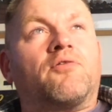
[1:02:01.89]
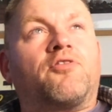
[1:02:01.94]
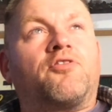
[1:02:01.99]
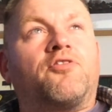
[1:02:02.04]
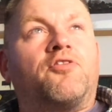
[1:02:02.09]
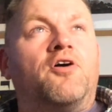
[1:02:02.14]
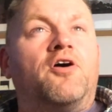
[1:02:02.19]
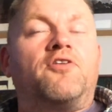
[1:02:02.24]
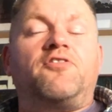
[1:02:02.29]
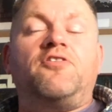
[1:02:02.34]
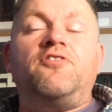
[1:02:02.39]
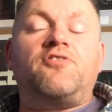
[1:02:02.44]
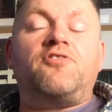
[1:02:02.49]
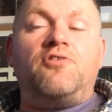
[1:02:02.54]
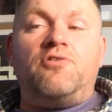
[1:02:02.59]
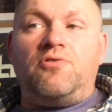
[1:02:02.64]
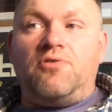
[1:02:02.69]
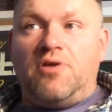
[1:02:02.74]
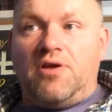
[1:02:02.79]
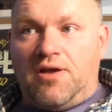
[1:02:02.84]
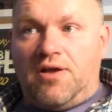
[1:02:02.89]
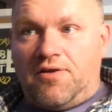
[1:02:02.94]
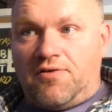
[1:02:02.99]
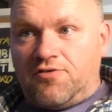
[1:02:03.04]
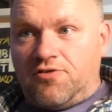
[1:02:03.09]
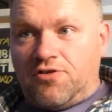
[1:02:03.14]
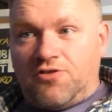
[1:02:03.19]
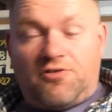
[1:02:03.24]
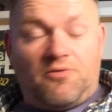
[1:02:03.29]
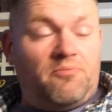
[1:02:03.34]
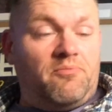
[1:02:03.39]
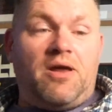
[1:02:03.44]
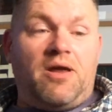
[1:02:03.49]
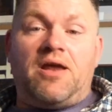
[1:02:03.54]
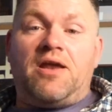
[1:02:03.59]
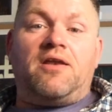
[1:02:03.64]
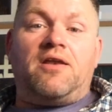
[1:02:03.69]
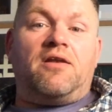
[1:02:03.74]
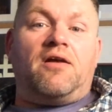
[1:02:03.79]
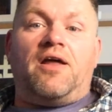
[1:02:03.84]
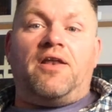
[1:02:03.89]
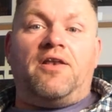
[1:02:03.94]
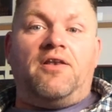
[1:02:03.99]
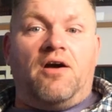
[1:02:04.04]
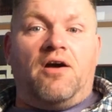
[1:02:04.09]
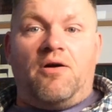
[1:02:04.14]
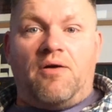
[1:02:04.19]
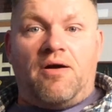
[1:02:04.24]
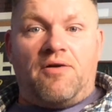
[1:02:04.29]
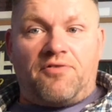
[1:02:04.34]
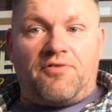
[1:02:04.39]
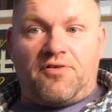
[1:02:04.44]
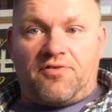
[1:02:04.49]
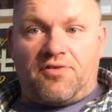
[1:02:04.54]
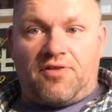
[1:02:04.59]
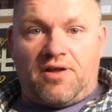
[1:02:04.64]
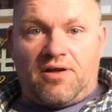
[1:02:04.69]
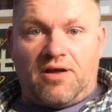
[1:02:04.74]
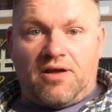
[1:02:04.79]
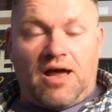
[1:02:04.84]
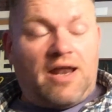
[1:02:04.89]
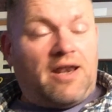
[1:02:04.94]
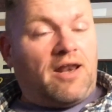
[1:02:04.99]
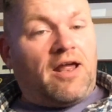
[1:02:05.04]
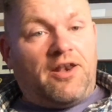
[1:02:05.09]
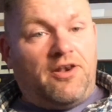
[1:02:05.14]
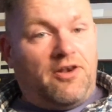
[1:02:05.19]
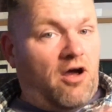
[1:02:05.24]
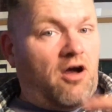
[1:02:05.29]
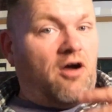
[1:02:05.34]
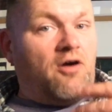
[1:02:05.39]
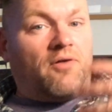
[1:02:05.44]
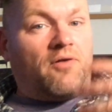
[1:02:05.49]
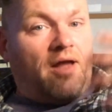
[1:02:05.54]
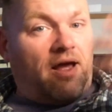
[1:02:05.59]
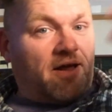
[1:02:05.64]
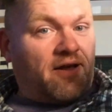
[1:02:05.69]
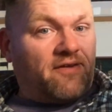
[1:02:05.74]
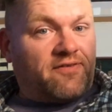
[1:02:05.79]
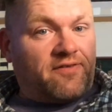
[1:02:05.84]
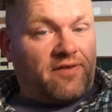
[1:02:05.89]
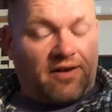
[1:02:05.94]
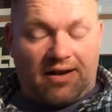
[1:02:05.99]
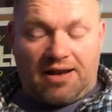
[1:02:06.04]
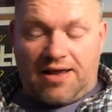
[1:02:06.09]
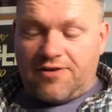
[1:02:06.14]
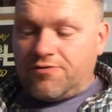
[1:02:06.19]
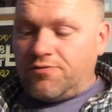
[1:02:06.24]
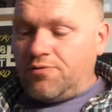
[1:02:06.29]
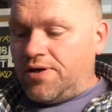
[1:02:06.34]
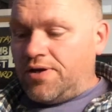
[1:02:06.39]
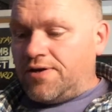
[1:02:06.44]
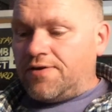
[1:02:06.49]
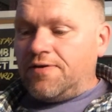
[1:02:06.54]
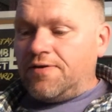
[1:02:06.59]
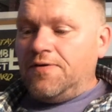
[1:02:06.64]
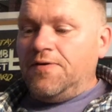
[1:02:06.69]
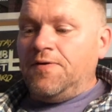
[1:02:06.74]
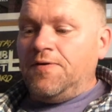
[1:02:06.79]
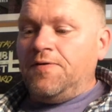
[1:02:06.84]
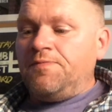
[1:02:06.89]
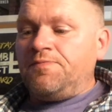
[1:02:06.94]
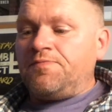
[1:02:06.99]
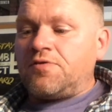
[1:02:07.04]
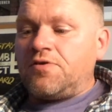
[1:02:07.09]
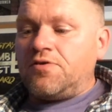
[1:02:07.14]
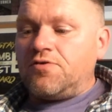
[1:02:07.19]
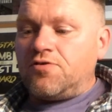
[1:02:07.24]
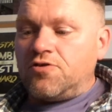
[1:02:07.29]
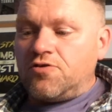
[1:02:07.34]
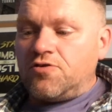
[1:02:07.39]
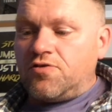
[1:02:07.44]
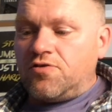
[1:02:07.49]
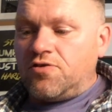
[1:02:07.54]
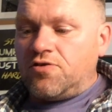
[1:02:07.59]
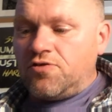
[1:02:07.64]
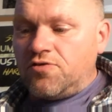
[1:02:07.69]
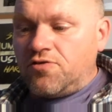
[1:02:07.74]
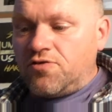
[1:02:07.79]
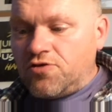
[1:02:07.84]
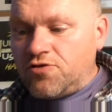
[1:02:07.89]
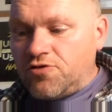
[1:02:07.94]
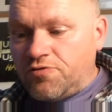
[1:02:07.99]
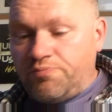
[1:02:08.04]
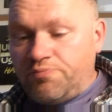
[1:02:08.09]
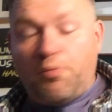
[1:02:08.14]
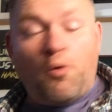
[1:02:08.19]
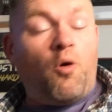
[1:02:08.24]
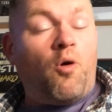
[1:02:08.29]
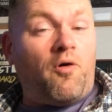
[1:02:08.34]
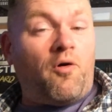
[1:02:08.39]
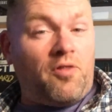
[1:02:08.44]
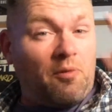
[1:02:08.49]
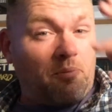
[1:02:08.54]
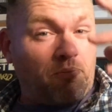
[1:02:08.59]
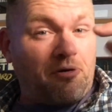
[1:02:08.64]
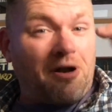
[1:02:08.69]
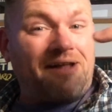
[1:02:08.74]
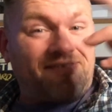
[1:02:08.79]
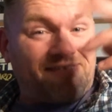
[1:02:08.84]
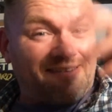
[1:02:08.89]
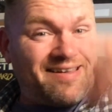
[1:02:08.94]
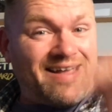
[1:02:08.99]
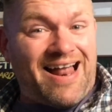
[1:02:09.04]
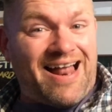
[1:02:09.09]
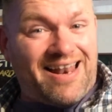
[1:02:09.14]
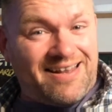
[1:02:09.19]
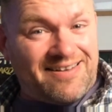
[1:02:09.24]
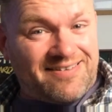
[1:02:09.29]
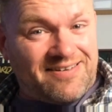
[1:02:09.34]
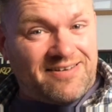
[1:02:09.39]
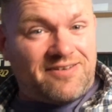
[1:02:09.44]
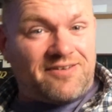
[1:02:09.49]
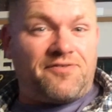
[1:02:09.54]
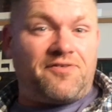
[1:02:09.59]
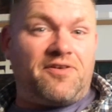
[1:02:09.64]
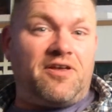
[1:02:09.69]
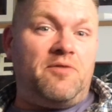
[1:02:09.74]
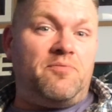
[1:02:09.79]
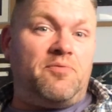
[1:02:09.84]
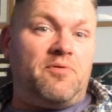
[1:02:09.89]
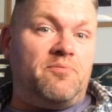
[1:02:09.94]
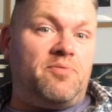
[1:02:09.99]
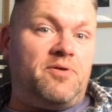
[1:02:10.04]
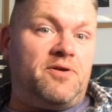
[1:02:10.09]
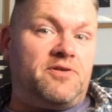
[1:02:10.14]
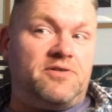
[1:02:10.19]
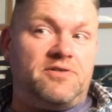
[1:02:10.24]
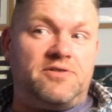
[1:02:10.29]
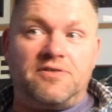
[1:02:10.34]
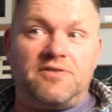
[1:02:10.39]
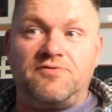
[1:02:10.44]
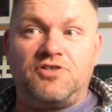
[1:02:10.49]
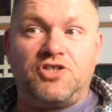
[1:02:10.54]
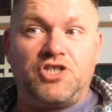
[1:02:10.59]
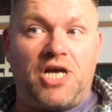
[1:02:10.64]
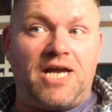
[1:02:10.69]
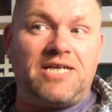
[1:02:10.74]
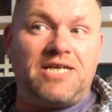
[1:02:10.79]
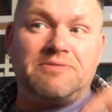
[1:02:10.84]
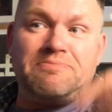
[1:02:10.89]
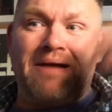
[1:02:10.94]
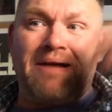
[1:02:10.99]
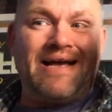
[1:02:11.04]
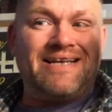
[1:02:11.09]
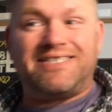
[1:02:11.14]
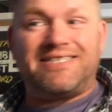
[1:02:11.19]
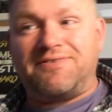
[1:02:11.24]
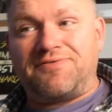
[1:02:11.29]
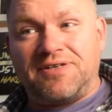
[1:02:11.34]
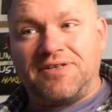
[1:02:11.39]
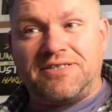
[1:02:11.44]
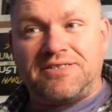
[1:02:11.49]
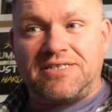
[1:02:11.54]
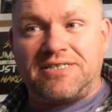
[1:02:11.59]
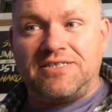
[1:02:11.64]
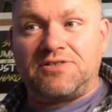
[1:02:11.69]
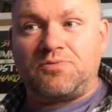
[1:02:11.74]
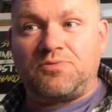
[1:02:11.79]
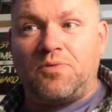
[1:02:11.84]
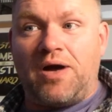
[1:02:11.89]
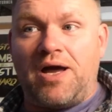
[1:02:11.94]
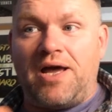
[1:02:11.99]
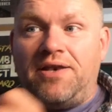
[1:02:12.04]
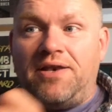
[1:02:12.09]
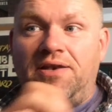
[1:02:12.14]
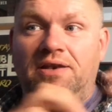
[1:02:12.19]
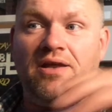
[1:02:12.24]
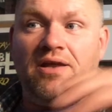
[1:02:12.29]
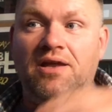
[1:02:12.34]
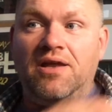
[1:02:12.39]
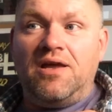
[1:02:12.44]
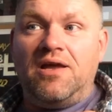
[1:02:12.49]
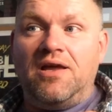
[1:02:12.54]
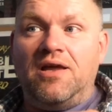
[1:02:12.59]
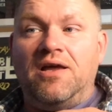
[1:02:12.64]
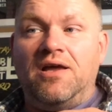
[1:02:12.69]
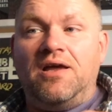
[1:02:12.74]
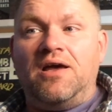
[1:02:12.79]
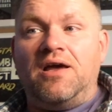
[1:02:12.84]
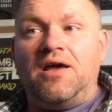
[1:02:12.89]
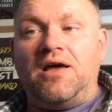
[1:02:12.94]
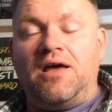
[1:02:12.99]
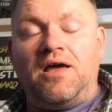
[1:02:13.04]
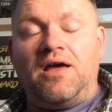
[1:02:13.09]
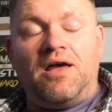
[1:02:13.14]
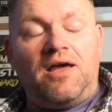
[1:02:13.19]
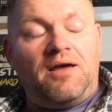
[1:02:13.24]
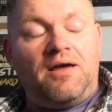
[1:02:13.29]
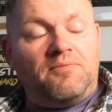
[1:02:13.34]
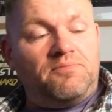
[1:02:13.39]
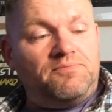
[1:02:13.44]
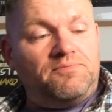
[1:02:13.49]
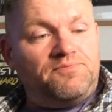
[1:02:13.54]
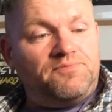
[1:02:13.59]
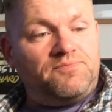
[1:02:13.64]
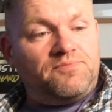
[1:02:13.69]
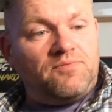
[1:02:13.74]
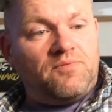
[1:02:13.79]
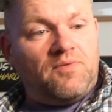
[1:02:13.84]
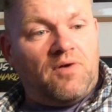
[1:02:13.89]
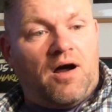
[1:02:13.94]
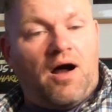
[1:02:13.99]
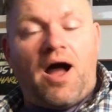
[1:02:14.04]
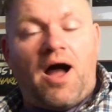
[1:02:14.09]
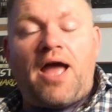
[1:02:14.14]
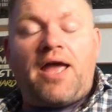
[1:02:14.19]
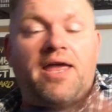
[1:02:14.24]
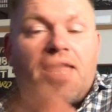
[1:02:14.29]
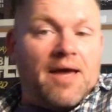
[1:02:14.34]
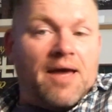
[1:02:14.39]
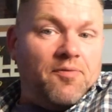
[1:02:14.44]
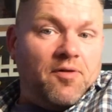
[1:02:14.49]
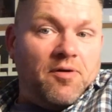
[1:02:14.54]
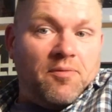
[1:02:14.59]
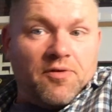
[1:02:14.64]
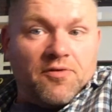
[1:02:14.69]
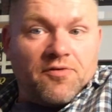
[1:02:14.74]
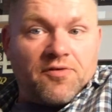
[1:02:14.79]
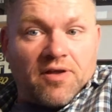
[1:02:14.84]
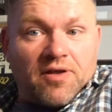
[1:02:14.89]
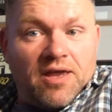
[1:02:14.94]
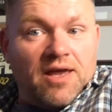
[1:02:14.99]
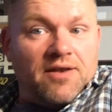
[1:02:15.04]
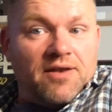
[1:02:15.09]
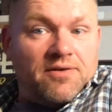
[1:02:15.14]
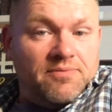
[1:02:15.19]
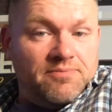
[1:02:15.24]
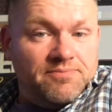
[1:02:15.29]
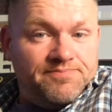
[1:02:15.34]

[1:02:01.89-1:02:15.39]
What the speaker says: 32 years. Doesn't mean I know everything. And I know, like I said last week, the sport and the practicalities of keeping pigeons have changed massively since when I kept them as a kid.